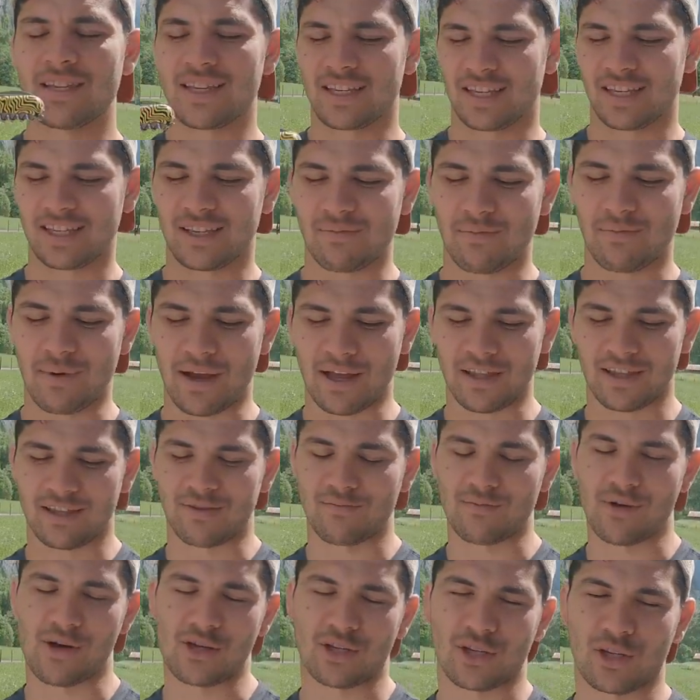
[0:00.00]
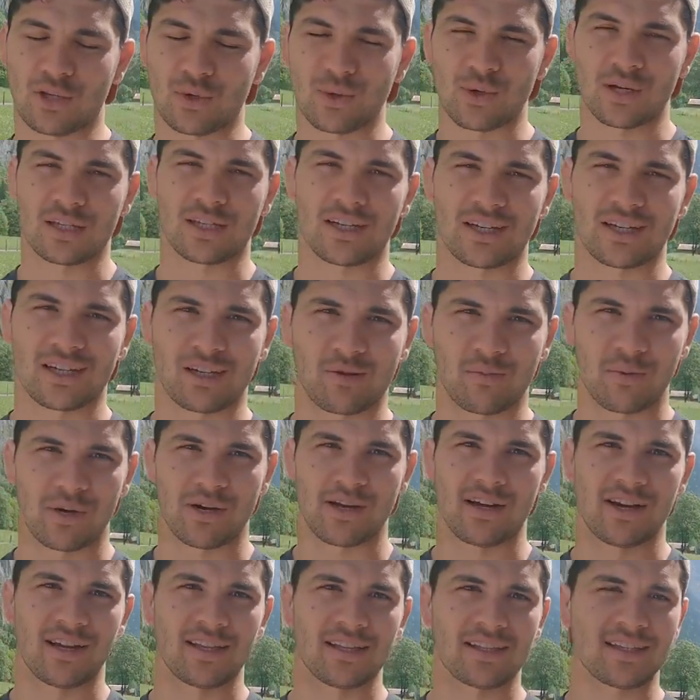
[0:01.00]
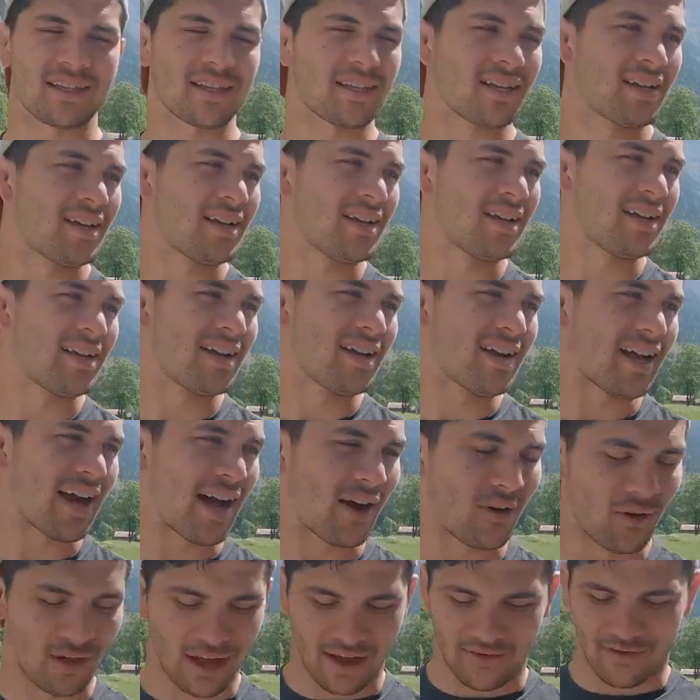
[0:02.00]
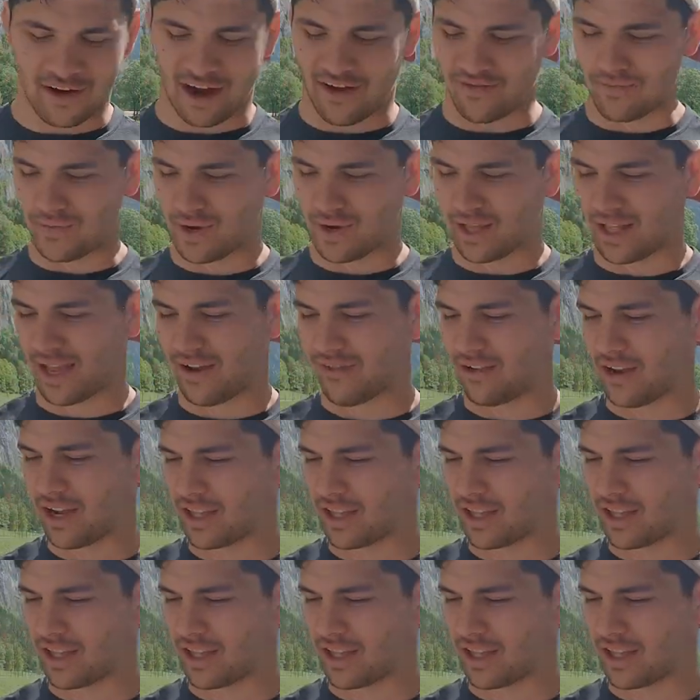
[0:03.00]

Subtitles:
This is about the most Swiss experience I will ever have in my life.